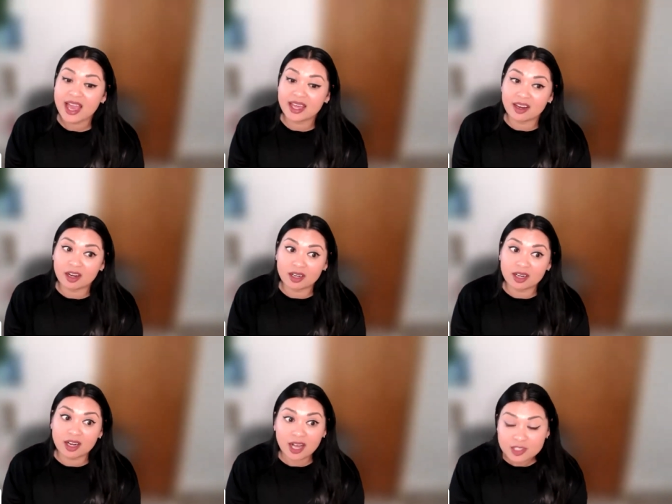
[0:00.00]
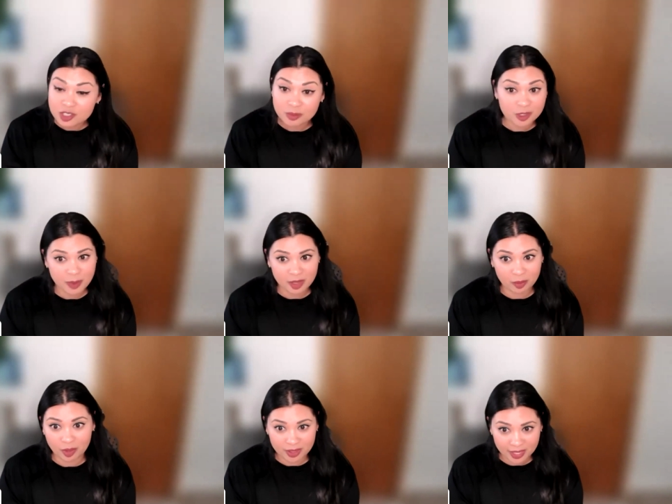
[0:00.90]
And our customers, by the
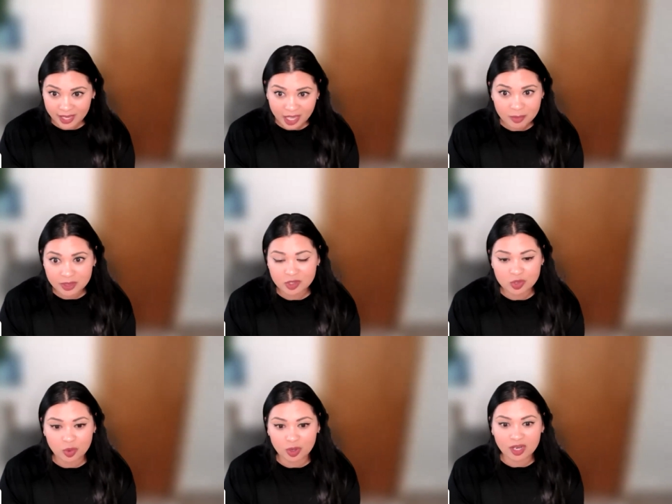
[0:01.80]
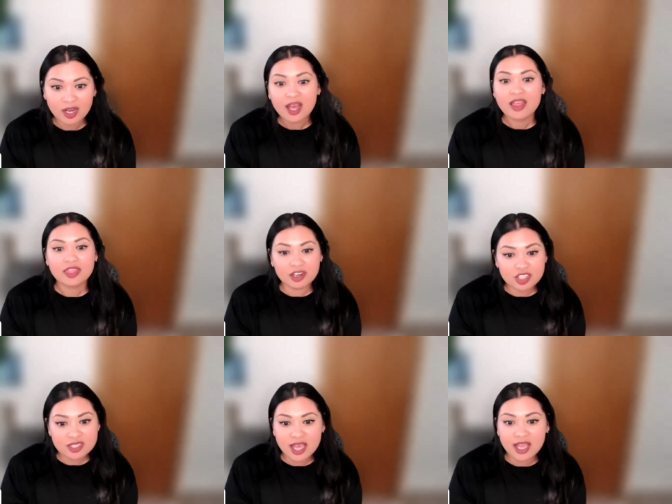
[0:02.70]
way, when they come in the door, they're
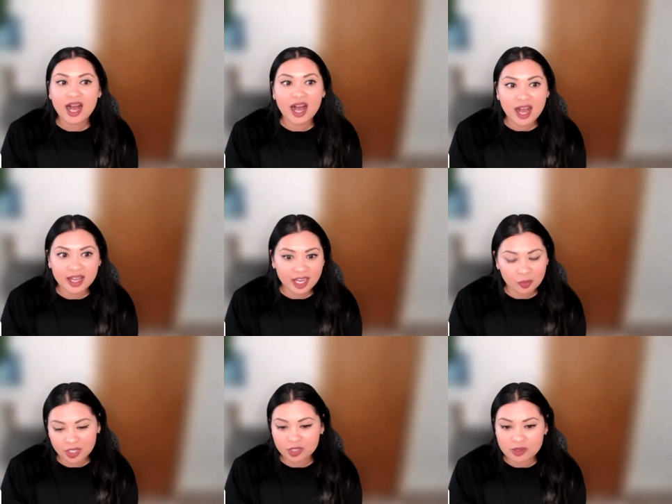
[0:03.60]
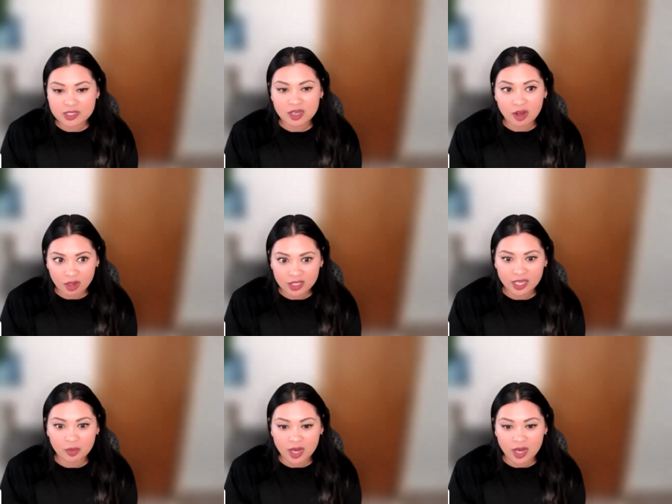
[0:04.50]
just like, hi, I want to use it all, and
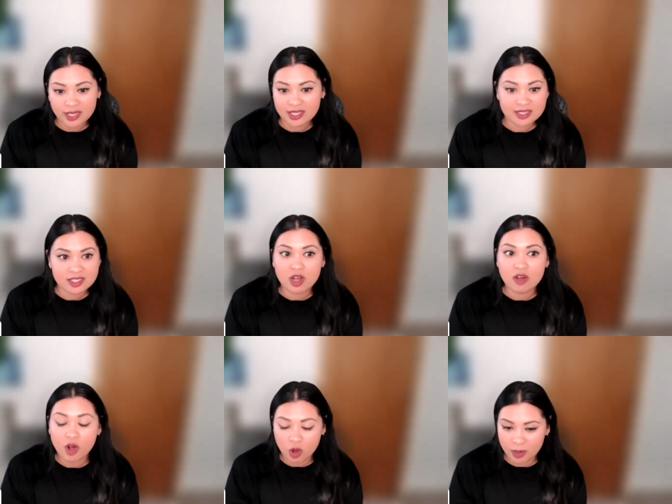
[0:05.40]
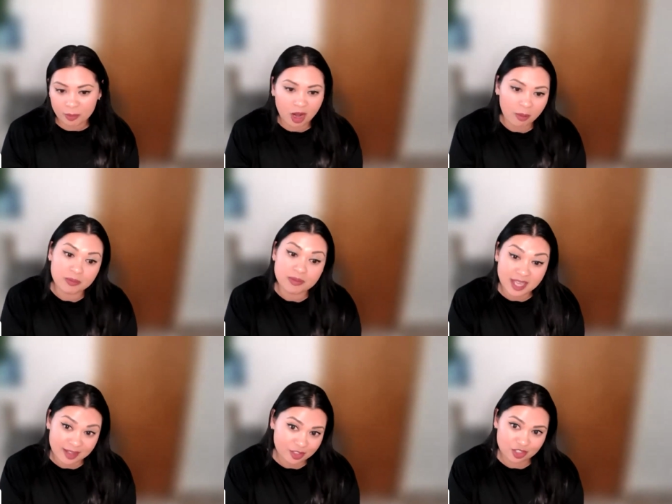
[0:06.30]
I need it to solve all my problems
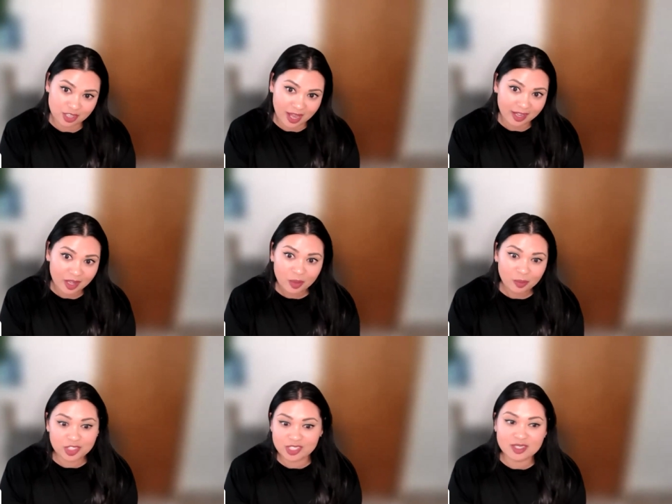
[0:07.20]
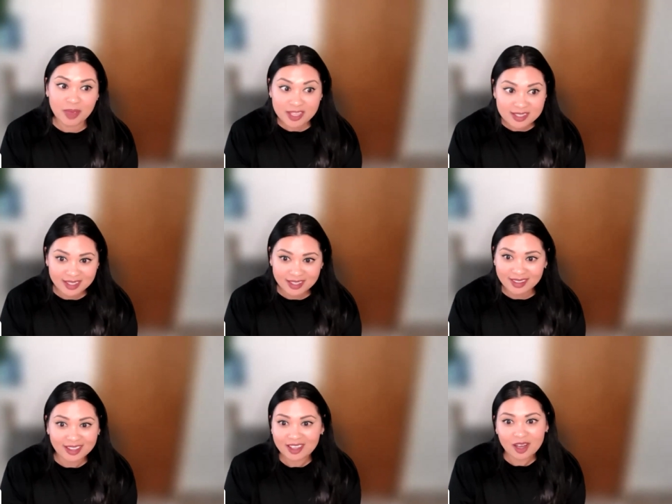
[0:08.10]
yesterday, which is amazing.
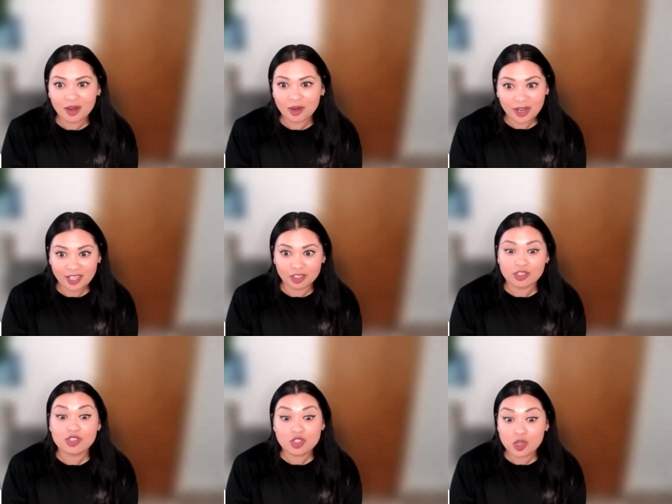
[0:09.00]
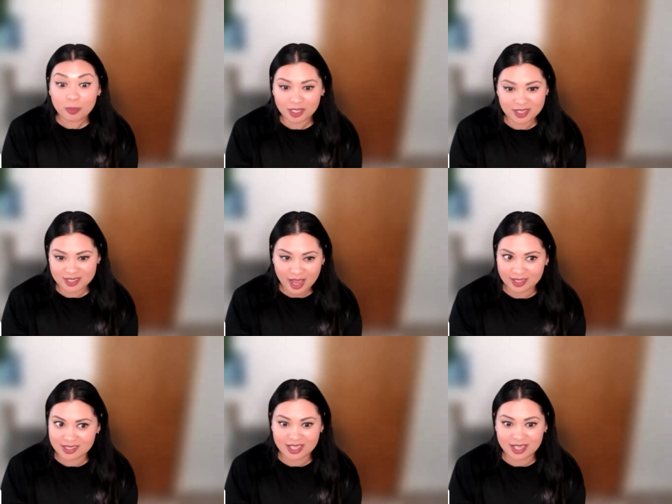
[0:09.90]
Like, great, you're super
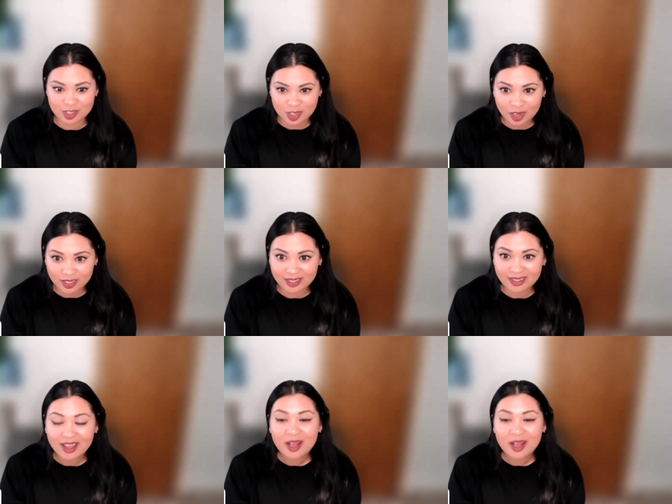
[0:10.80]
excited to get started,